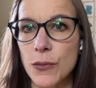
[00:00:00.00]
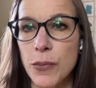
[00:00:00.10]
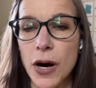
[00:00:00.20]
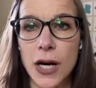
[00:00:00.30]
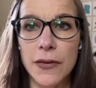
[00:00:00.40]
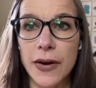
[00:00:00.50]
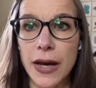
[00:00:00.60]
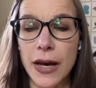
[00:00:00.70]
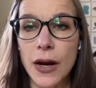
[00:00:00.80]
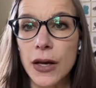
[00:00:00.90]
part of
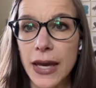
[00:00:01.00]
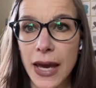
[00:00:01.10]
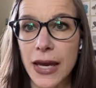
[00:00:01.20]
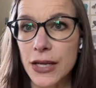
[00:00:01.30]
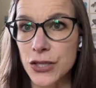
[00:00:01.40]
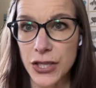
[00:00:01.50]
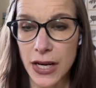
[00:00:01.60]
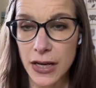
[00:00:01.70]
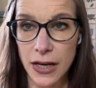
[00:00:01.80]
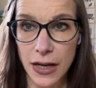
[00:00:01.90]
a gay
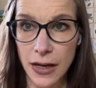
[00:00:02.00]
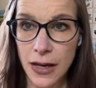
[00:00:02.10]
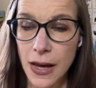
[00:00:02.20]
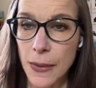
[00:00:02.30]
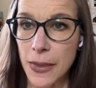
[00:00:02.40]
agenda